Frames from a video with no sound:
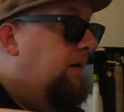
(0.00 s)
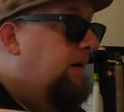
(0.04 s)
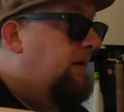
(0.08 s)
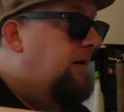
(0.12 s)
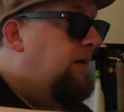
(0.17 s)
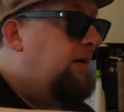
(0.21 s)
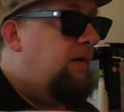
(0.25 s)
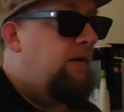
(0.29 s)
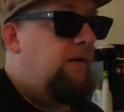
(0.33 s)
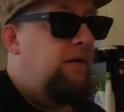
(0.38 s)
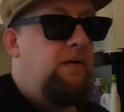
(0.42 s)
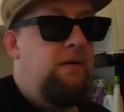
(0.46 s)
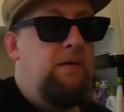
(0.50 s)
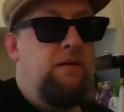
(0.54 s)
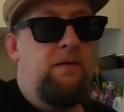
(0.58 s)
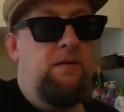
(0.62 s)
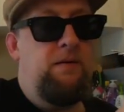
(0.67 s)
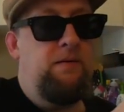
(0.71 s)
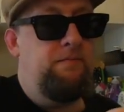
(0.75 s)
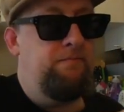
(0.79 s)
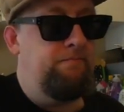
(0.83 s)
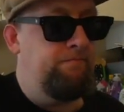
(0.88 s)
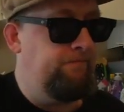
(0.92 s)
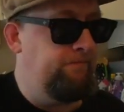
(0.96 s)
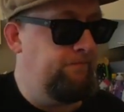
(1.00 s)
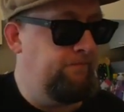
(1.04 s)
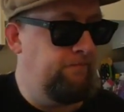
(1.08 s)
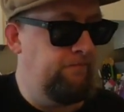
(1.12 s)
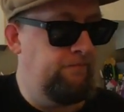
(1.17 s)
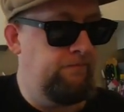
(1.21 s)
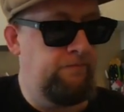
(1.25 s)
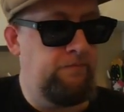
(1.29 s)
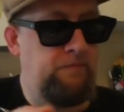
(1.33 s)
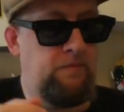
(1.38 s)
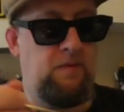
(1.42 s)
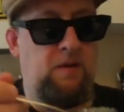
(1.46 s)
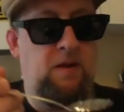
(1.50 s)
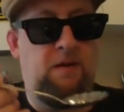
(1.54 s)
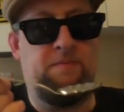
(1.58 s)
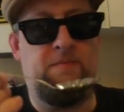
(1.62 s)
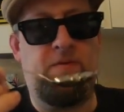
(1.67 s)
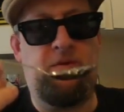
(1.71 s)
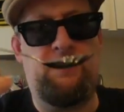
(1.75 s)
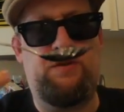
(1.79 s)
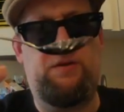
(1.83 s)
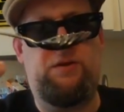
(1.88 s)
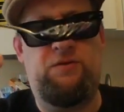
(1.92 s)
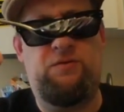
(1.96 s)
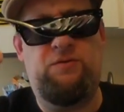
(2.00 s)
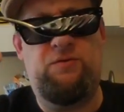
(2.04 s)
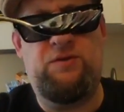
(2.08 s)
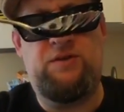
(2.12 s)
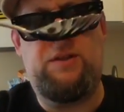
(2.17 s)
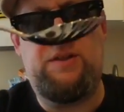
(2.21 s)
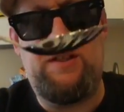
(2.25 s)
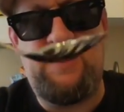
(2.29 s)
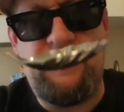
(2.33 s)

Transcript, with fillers: on. Um, I'm going to use